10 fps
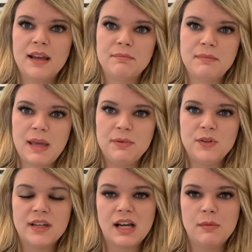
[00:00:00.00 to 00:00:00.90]
maybe you
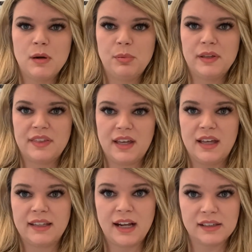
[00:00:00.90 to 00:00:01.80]
can come up with
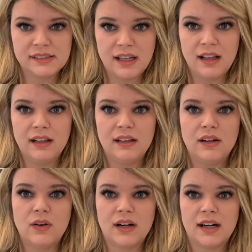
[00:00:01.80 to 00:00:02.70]
a carousel
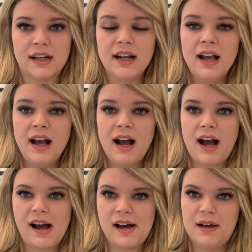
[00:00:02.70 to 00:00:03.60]
or
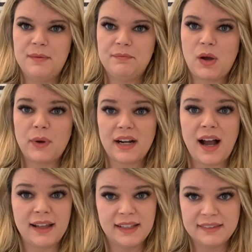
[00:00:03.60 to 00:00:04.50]
a way to
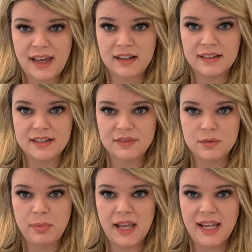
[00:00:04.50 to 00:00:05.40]
highlight that on a
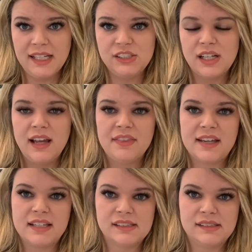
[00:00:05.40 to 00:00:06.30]
different page
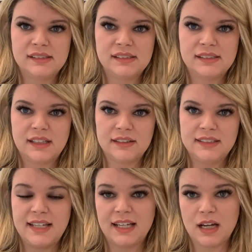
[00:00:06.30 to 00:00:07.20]
that doesn't necessarily
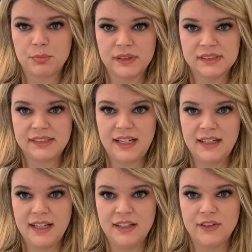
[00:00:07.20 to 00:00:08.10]
take up real estate
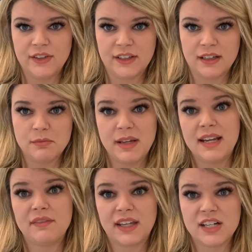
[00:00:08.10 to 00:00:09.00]
in your main
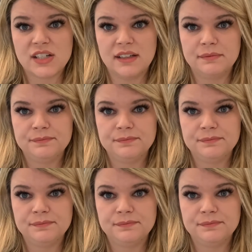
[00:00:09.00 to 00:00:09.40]
navigation.